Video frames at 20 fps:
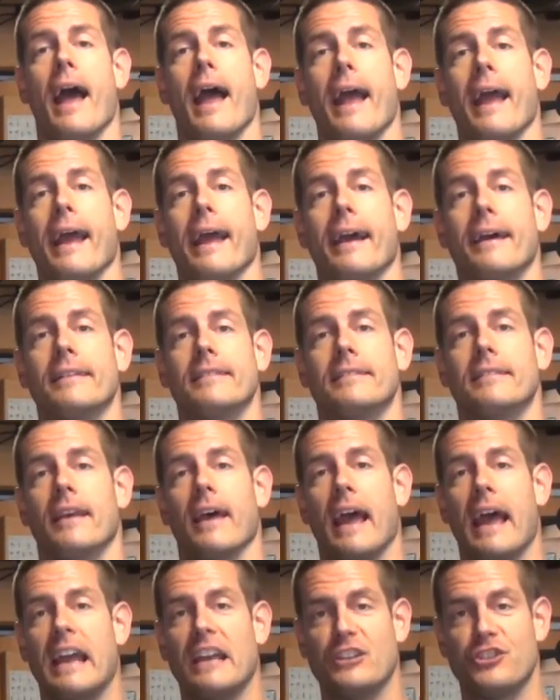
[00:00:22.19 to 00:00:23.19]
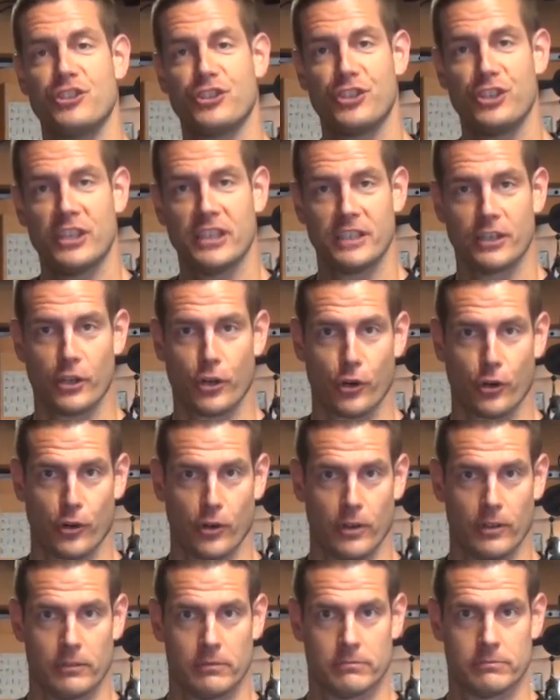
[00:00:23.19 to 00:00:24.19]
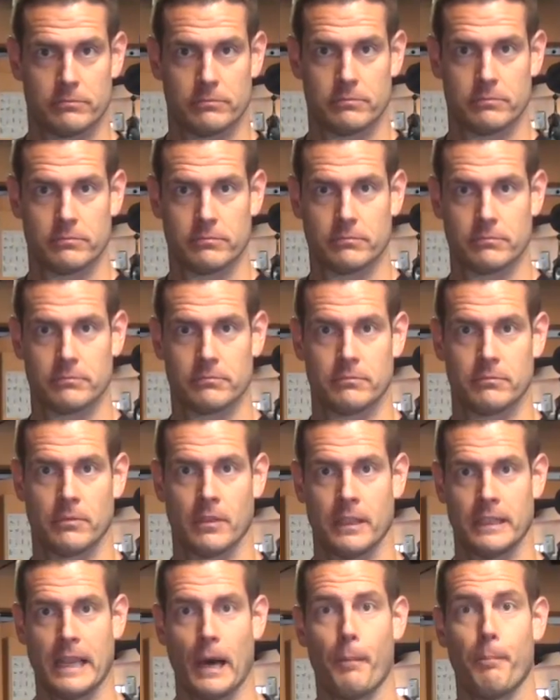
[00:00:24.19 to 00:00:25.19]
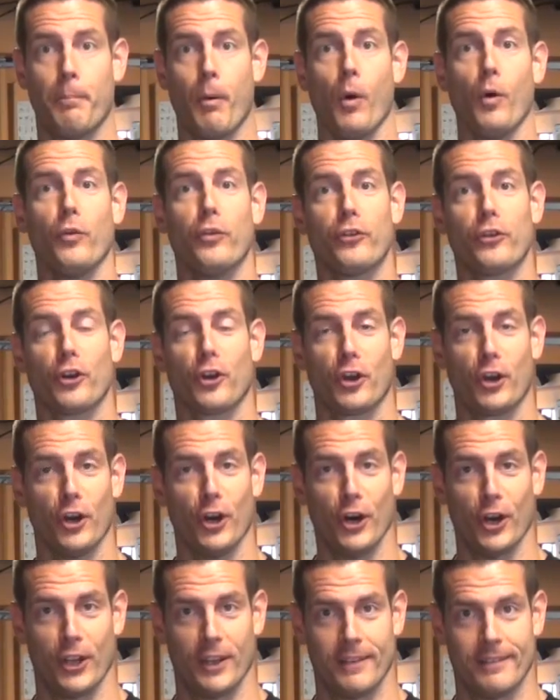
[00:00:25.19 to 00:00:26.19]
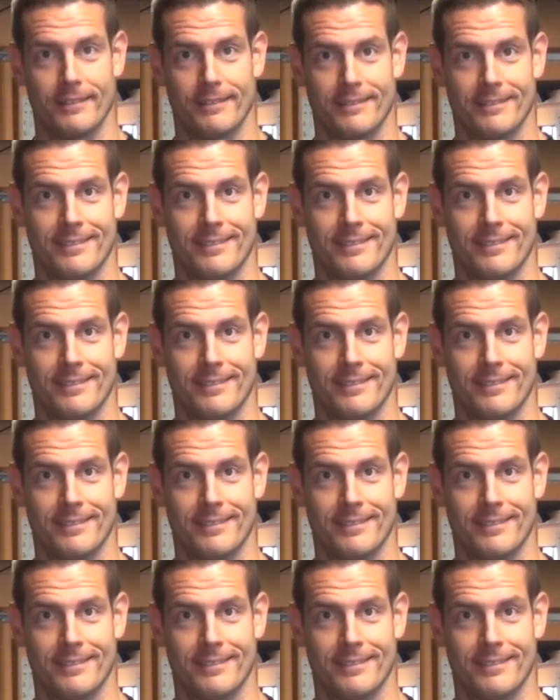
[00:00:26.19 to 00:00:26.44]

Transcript: and a cheat curl. Now both are good,